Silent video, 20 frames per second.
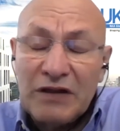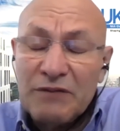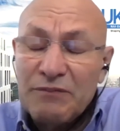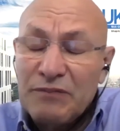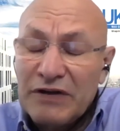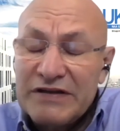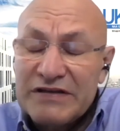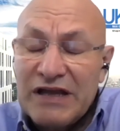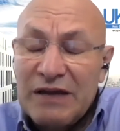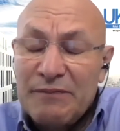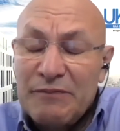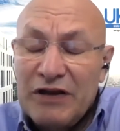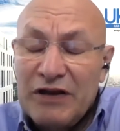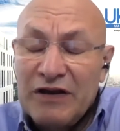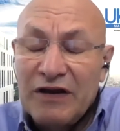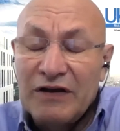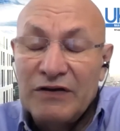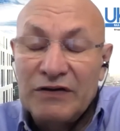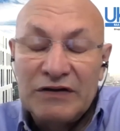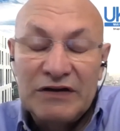please let me
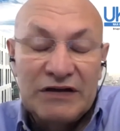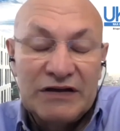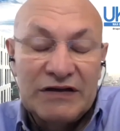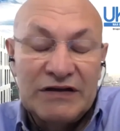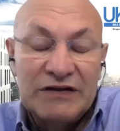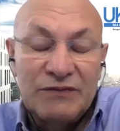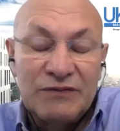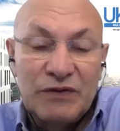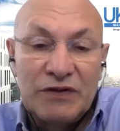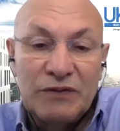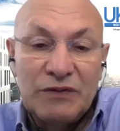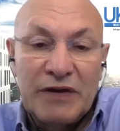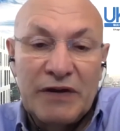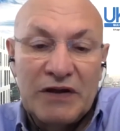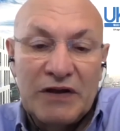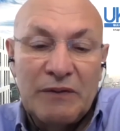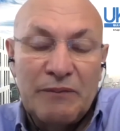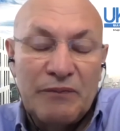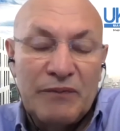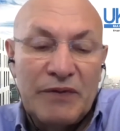know and we'll
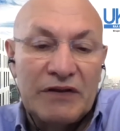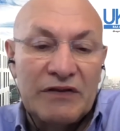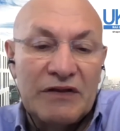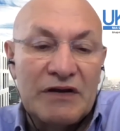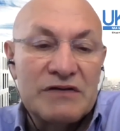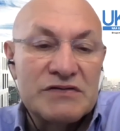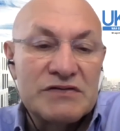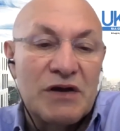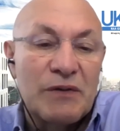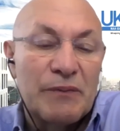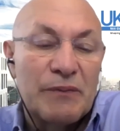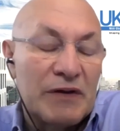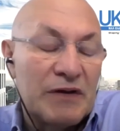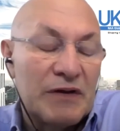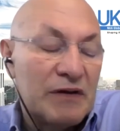pick those up.